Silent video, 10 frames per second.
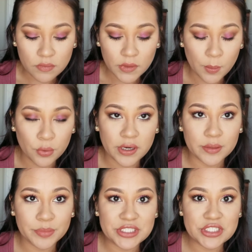brown
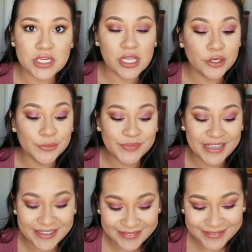peachy color
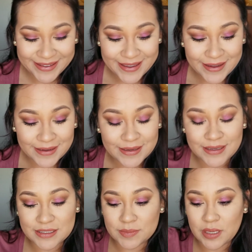
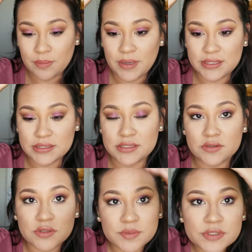is my best
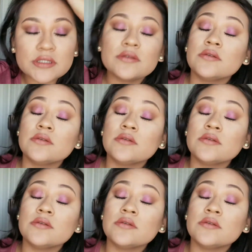description.